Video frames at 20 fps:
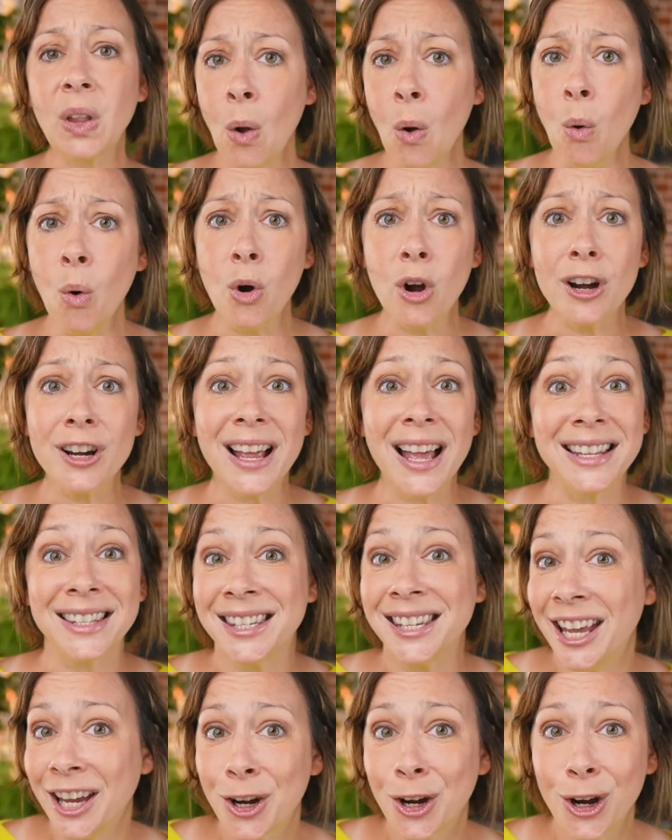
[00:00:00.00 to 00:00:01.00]
or a
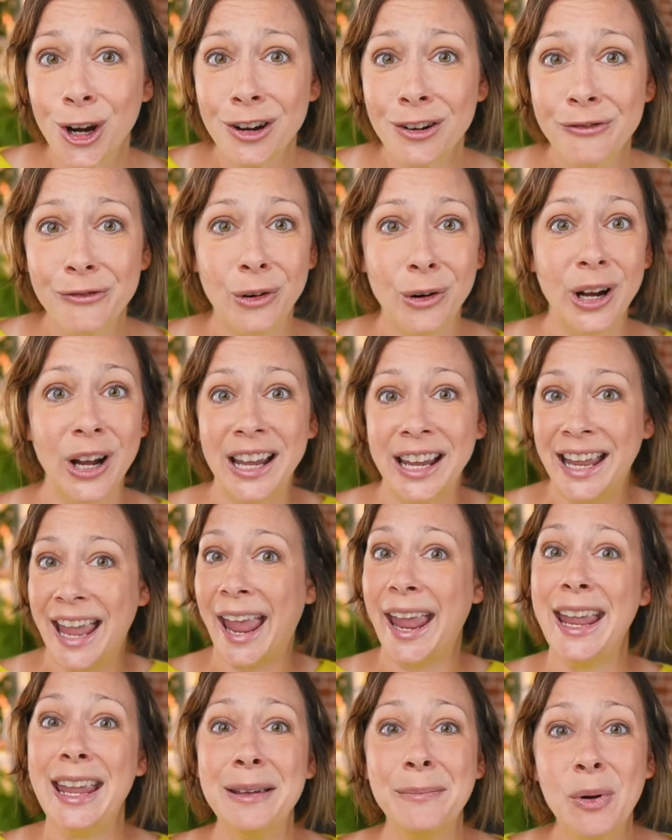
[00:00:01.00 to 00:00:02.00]
ticker for a
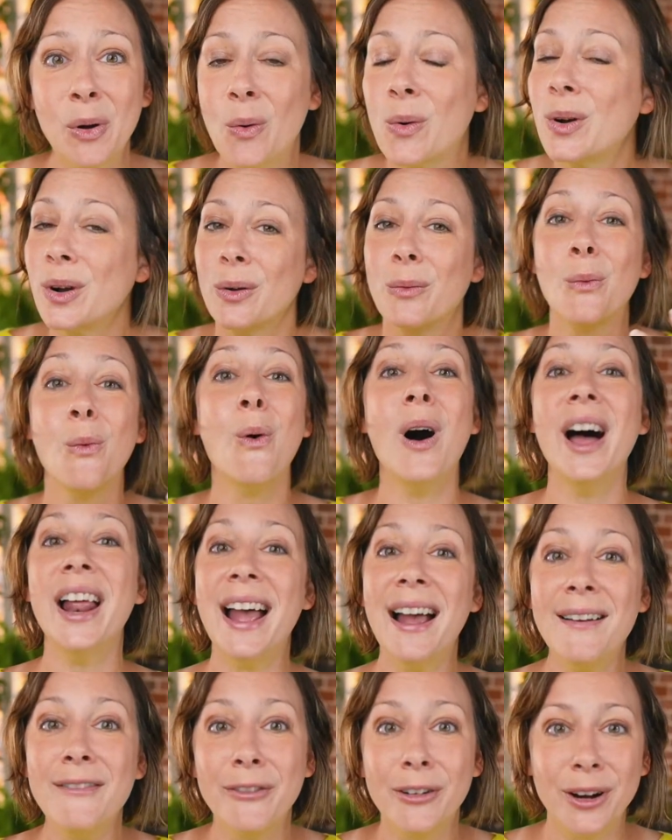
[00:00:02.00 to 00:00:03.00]
game or
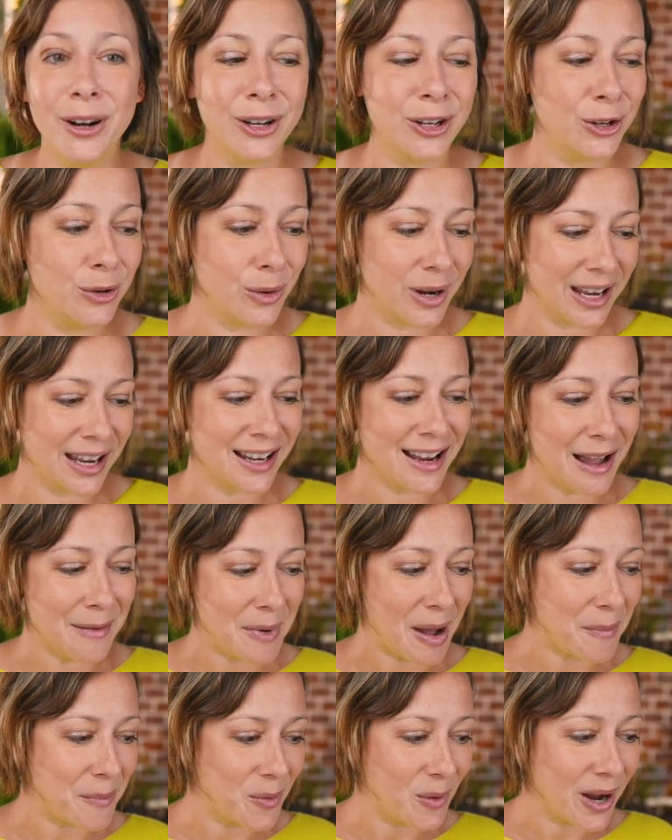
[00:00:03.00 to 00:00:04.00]
whatever you can come
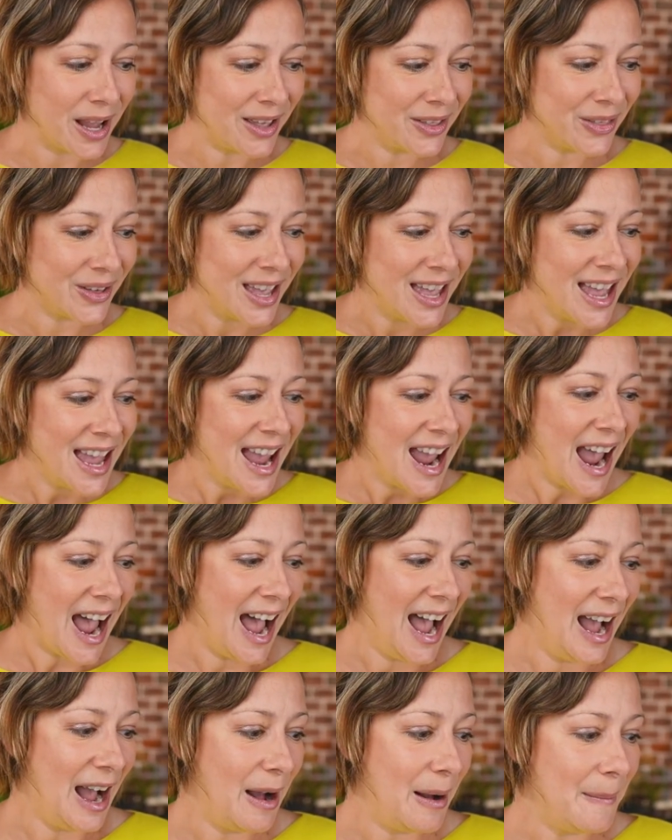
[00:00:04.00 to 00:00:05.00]
up with,
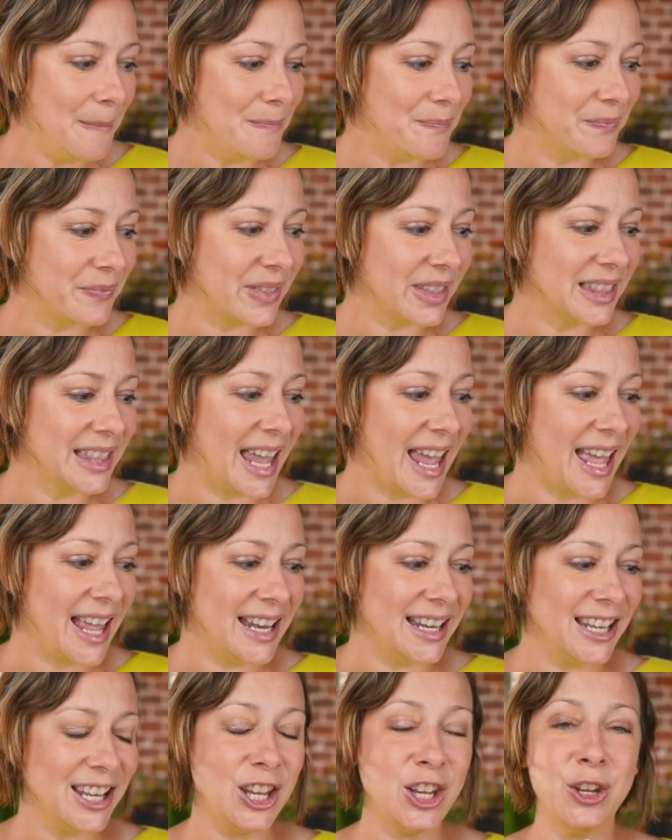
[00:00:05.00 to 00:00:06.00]

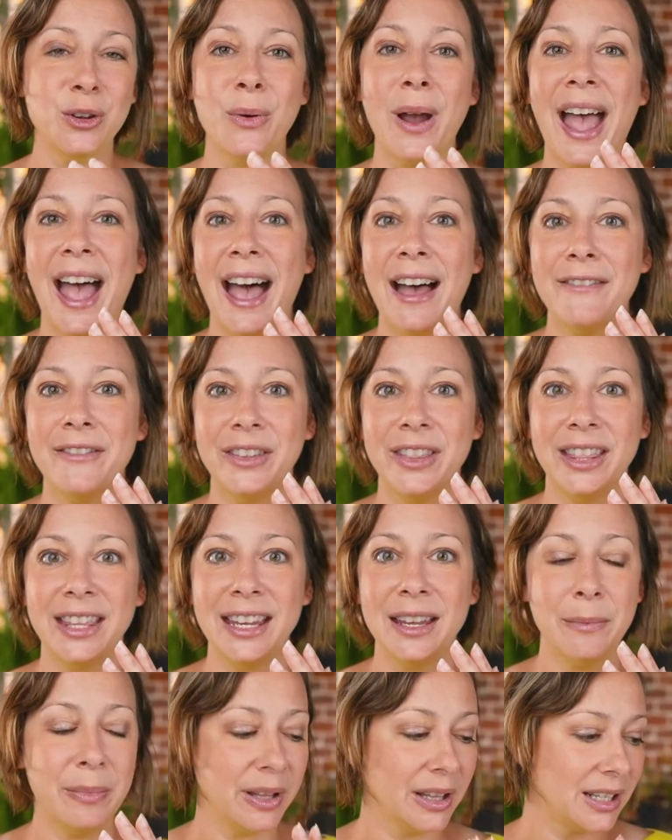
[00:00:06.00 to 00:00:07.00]
then you have
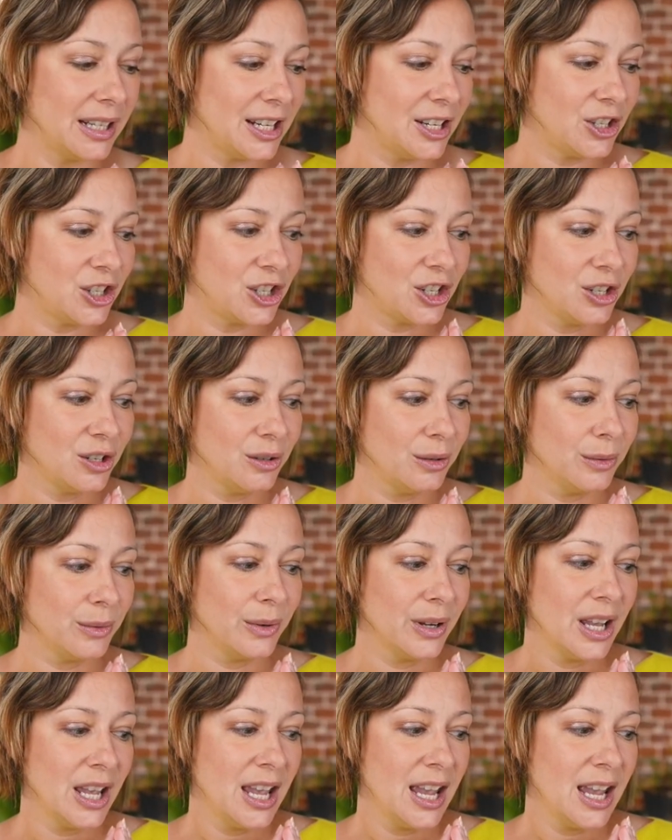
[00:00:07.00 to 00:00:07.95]
the ability to